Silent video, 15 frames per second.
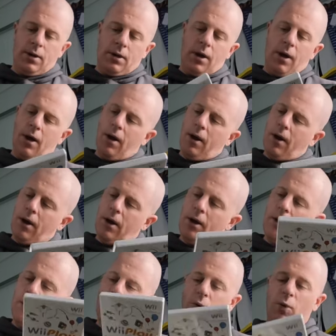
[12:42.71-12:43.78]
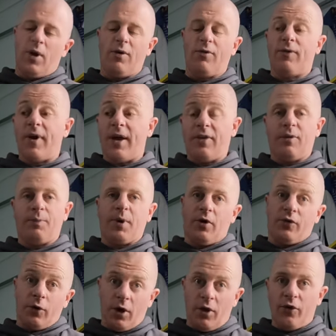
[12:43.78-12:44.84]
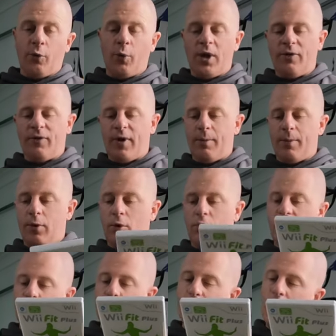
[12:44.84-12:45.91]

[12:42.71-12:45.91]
Wii Fit, because we've got the Wii Fit boards on